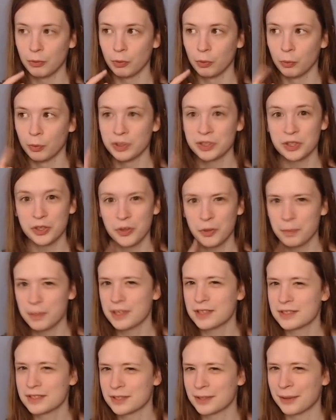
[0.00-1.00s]
once all the
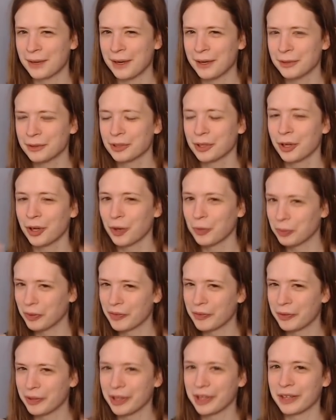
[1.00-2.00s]
pieces are out, I'll
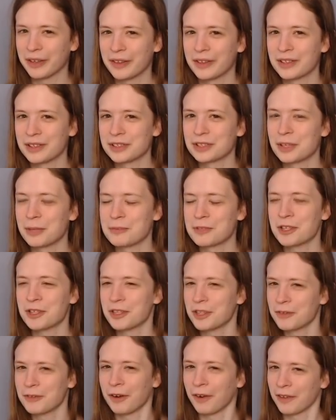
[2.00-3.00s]
put the link in the
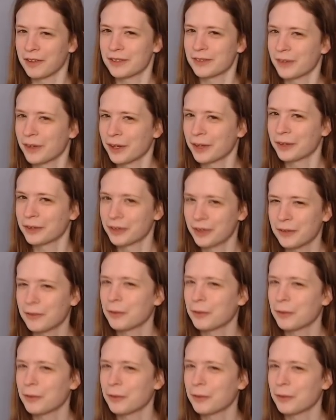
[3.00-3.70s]
description even on this video